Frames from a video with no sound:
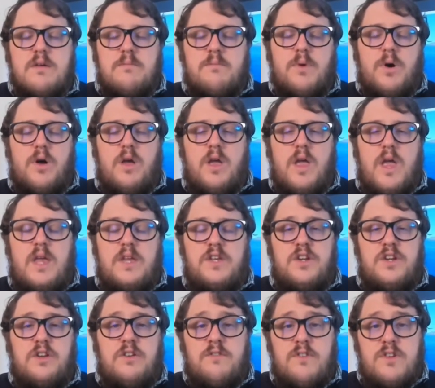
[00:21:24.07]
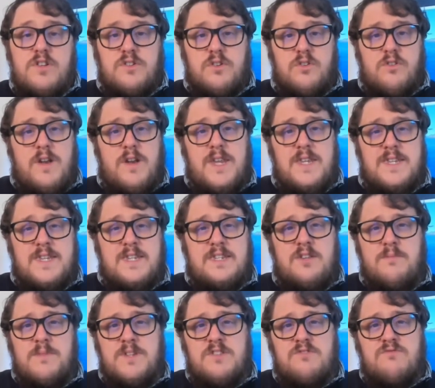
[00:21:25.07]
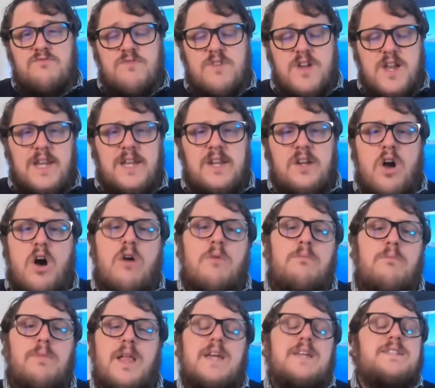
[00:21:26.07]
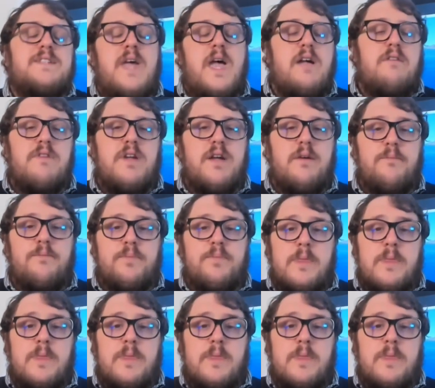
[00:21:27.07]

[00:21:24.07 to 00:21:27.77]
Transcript: But the universal credit system is a really complex area.